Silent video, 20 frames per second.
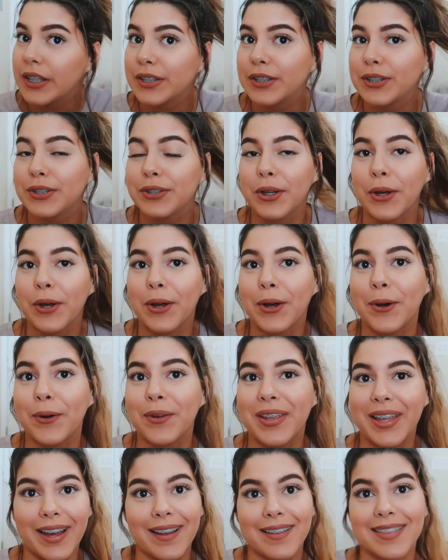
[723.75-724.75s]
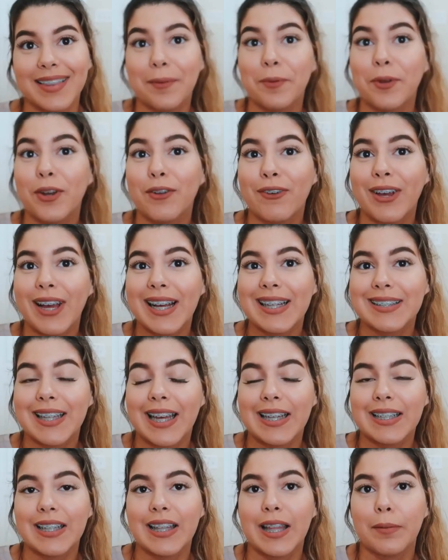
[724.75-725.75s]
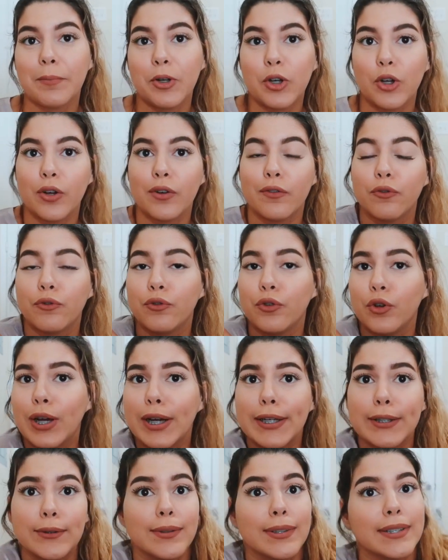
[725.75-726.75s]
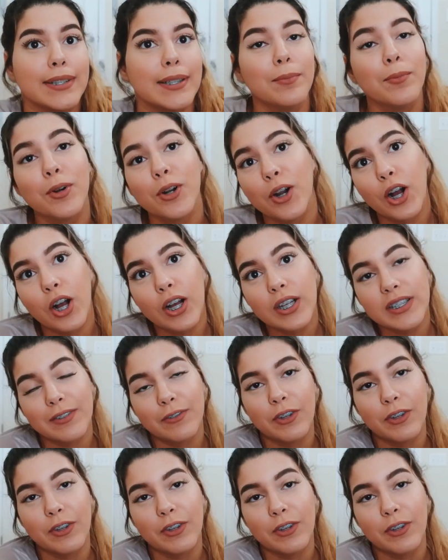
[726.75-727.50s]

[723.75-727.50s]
so yeah let me know if you guys liked it let me know if you guys want to see more hauls